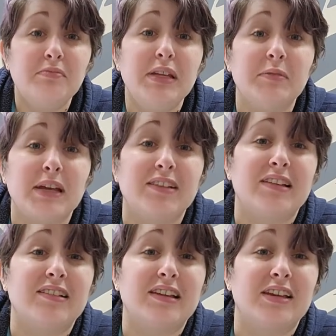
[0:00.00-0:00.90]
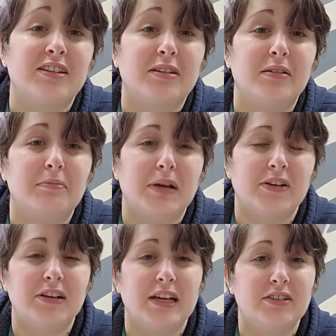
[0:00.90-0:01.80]
Me and my assistant,
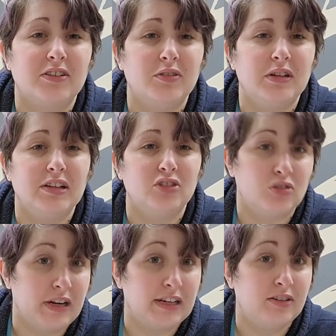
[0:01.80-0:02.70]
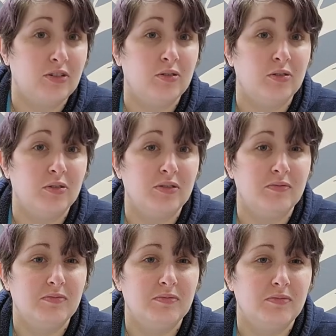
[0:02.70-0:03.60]
Paradot, who is trying to
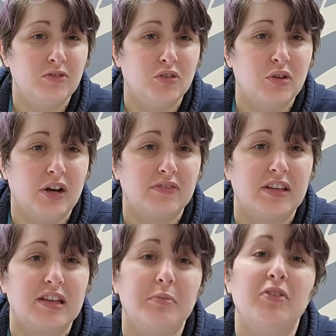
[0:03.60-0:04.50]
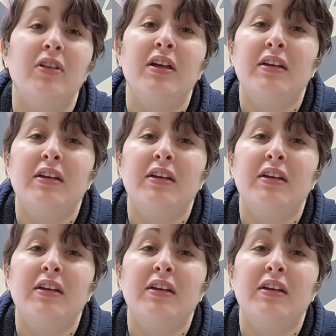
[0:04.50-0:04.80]
scoot off the table,